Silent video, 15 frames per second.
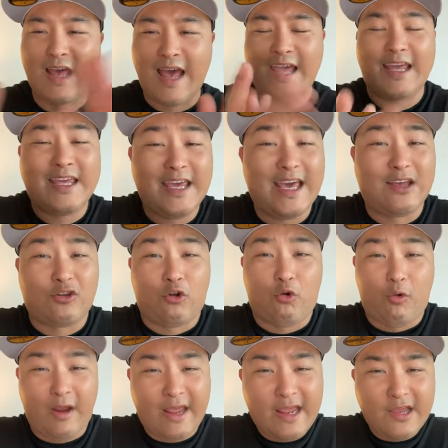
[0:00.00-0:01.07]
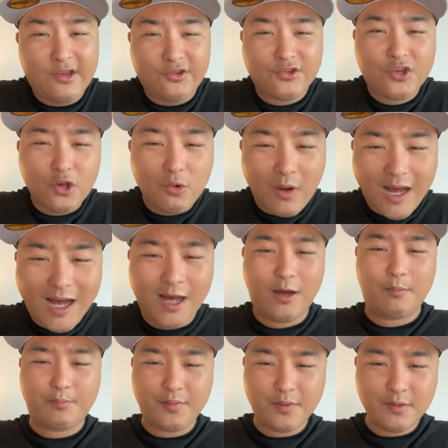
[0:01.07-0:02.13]
that he has raised you
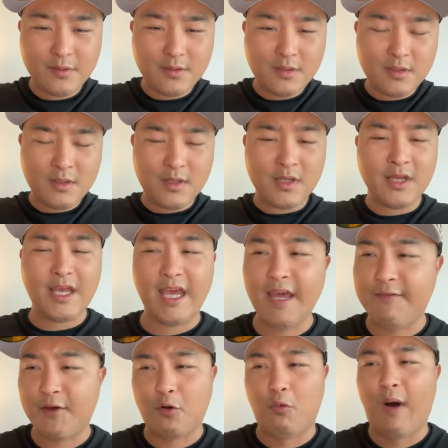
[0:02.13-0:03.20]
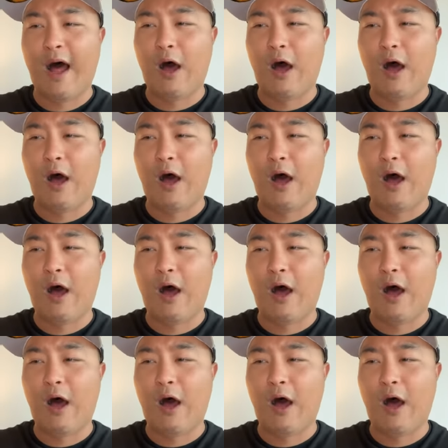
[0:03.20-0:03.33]
up? Even